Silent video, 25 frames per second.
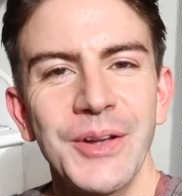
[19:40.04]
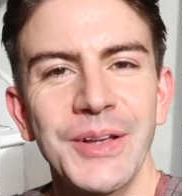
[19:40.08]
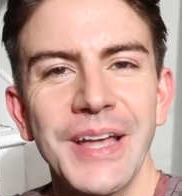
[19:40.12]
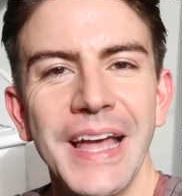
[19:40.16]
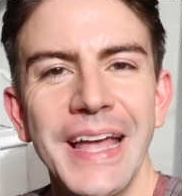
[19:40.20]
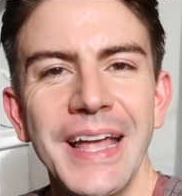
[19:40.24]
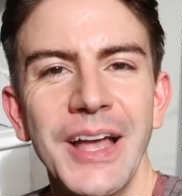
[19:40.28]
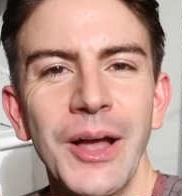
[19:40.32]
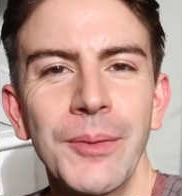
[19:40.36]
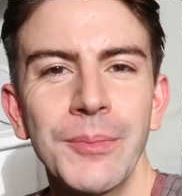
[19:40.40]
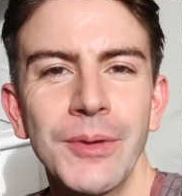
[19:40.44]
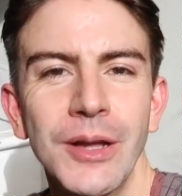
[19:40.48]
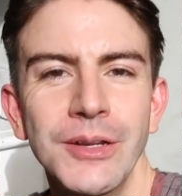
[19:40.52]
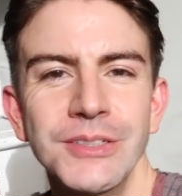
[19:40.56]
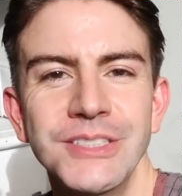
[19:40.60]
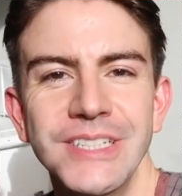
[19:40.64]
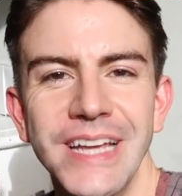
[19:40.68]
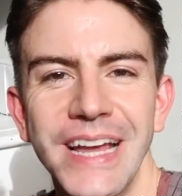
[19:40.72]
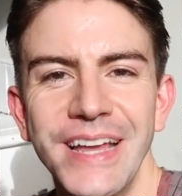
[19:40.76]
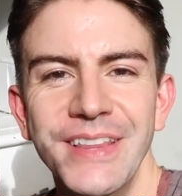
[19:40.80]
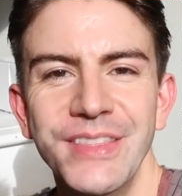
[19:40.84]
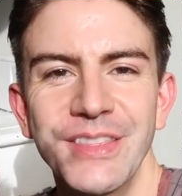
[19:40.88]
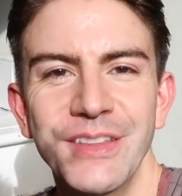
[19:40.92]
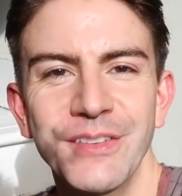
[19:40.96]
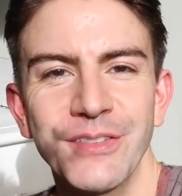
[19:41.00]
Okay, I'm going
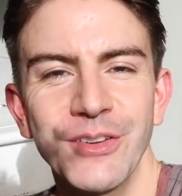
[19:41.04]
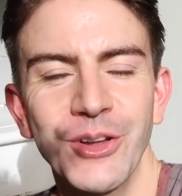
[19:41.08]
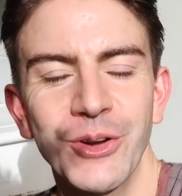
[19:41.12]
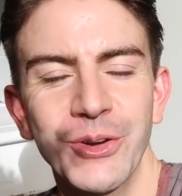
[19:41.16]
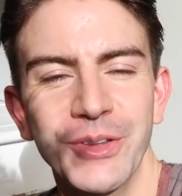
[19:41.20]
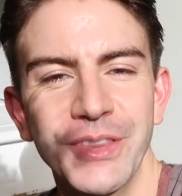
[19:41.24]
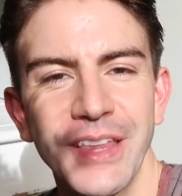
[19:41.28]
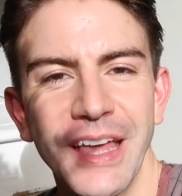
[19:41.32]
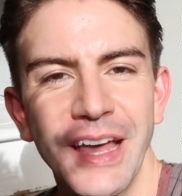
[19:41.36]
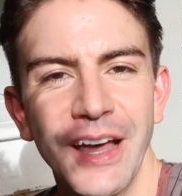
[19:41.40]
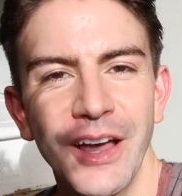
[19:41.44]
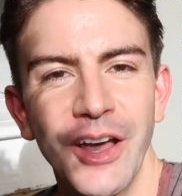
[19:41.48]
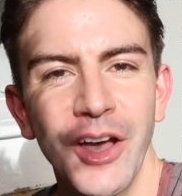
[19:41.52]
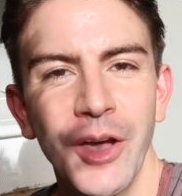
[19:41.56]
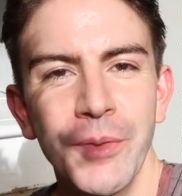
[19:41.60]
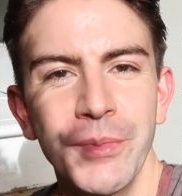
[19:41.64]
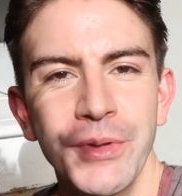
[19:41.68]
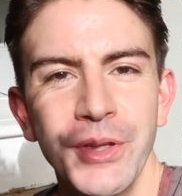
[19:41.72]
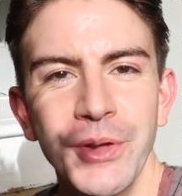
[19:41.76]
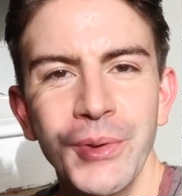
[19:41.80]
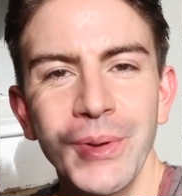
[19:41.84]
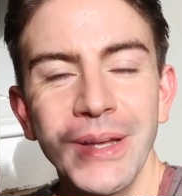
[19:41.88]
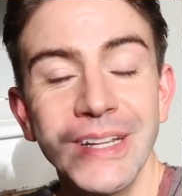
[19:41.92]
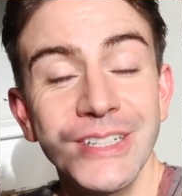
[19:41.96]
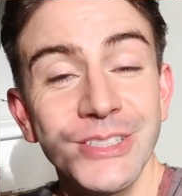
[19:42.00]
to end the vlog there. I
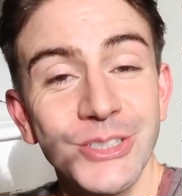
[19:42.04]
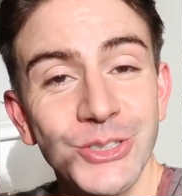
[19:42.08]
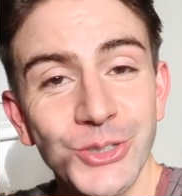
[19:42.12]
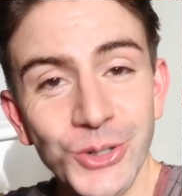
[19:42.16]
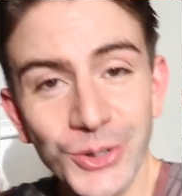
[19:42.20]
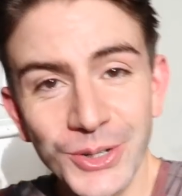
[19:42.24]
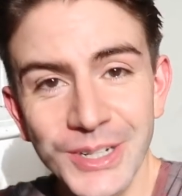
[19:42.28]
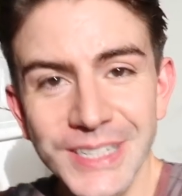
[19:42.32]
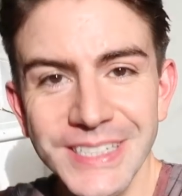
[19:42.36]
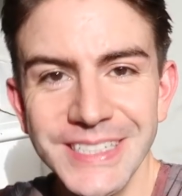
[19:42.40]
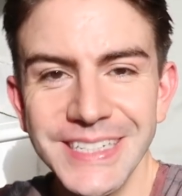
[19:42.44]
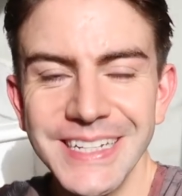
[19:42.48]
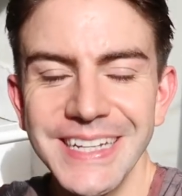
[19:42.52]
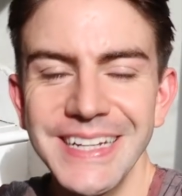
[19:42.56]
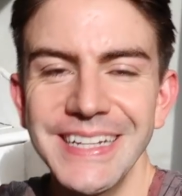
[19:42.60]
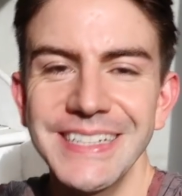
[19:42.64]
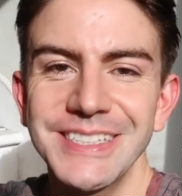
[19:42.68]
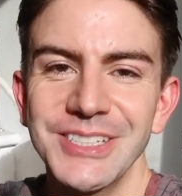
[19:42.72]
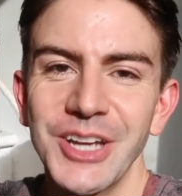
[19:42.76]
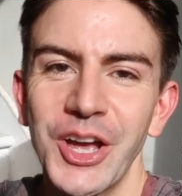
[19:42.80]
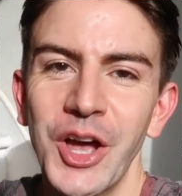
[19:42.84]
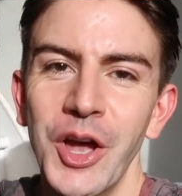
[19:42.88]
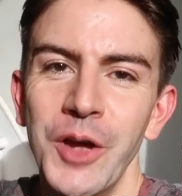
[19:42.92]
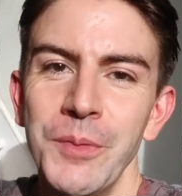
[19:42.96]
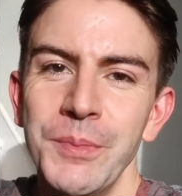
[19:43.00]
hope you enjoyed
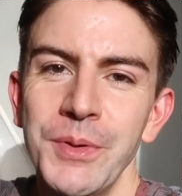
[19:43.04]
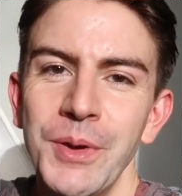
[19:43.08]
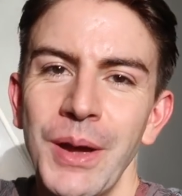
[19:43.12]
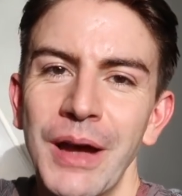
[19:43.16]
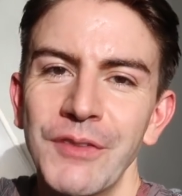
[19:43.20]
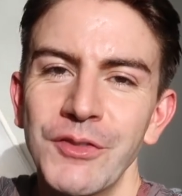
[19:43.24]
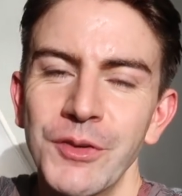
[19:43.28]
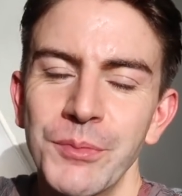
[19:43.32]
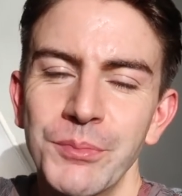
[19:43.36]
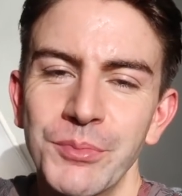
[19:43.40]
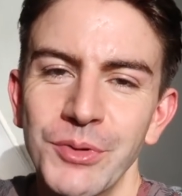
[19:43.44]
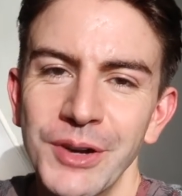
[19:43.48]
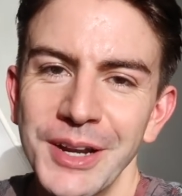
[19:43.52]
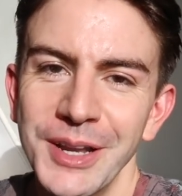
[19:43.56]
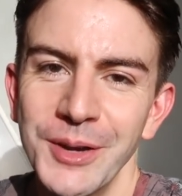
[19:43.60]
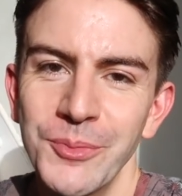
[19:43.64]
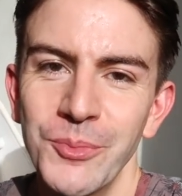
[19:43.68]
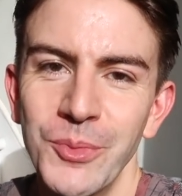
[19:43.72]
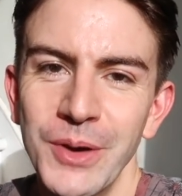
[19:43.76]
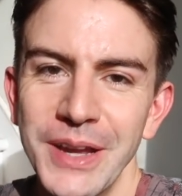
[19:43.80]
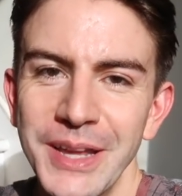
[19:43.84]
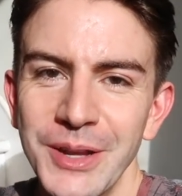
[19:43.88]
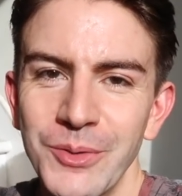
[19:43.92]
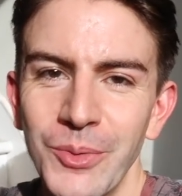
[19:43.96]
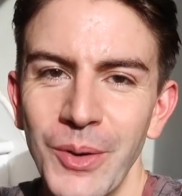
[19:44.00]
it. I hope you have a
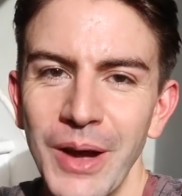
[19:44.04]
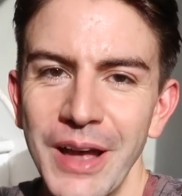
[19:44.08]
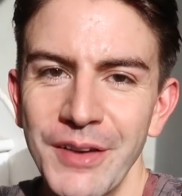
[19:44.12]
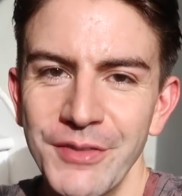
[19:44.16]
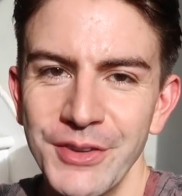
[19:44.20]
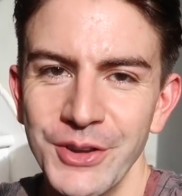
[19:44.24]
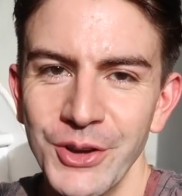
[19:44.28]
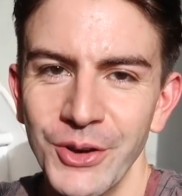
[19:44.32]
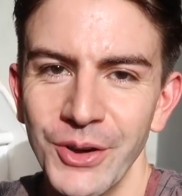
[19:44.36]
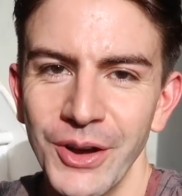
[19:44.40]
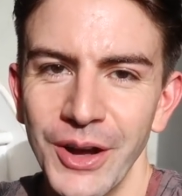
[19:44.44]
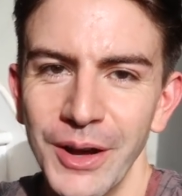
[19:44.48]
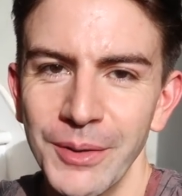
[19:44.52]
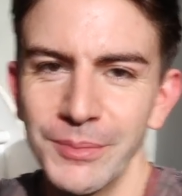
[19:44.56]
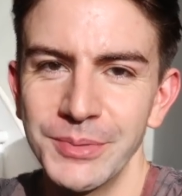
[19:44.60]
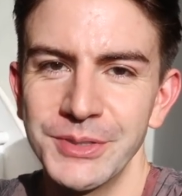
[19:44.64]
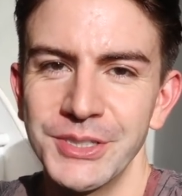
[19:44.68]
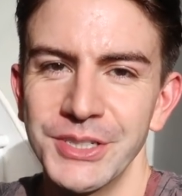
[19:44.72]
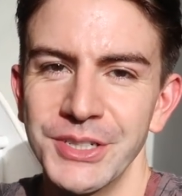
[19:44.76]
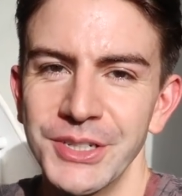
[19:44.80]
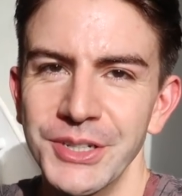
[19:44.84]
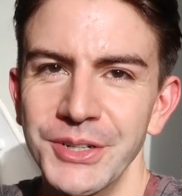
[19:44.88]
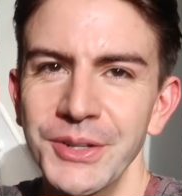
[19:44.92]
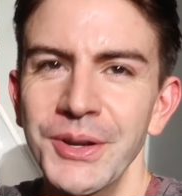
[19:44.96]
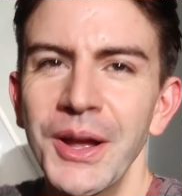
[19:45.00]
brilliant week, whatever you're up
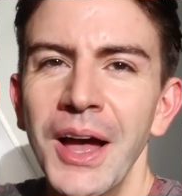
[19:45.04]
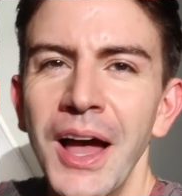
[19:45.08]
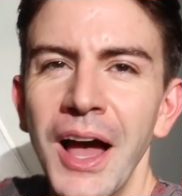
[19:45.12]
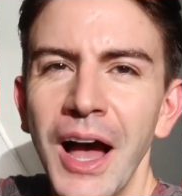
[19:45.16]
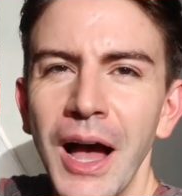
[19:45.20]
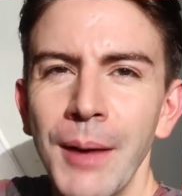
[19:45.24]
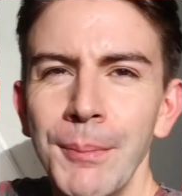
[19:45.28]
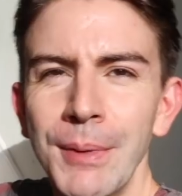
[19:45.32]
to.